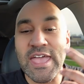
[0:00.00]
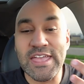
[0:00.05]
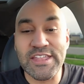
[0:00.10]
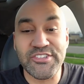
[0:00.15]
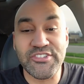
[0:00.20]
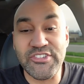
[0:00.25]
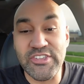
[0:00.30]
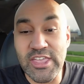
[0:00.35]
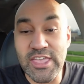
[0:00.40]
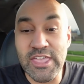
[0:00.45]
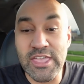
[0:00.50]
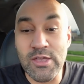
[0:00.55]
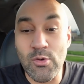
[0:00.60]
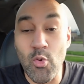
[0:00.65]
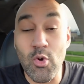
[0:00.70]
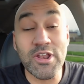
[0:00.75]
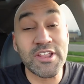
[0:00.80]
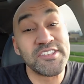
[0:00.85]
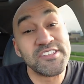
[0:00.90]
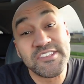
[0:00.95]
and she
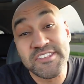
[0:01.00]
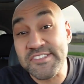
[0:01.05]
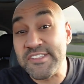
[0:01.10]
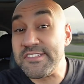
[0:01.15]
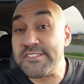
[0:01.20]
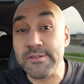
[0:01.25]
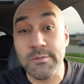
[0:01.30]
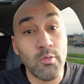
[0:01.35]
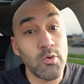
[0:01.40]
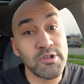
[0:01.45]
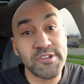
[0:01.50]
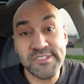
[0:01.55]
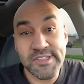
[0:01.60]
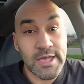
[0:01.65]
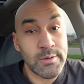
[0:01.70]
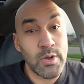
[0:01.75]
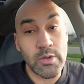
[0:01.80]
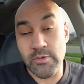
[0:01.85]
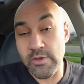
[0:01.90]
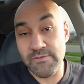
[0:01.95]
wanted to see some more
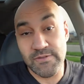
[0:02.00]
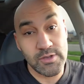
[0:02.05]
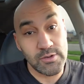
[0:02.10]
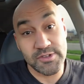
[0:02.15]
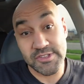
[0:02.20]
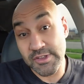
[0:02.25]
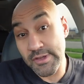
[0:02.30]
Subway reviews.